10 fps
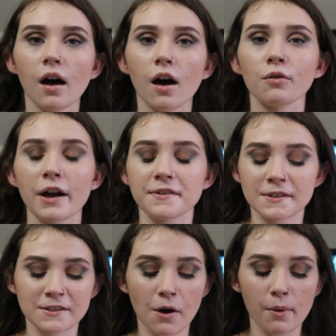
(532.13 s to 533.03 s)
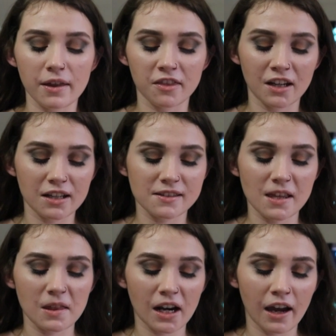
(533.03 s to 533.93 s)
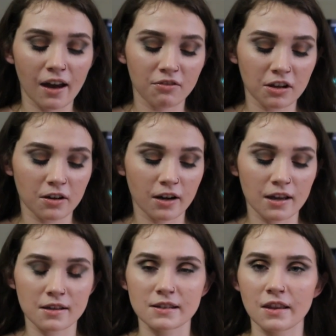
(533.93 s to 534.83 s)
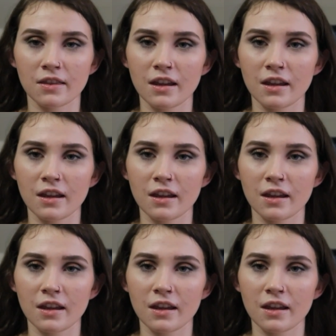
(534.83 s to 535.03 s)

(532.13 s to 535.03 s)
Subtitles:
Alright, so the next thing that I have here is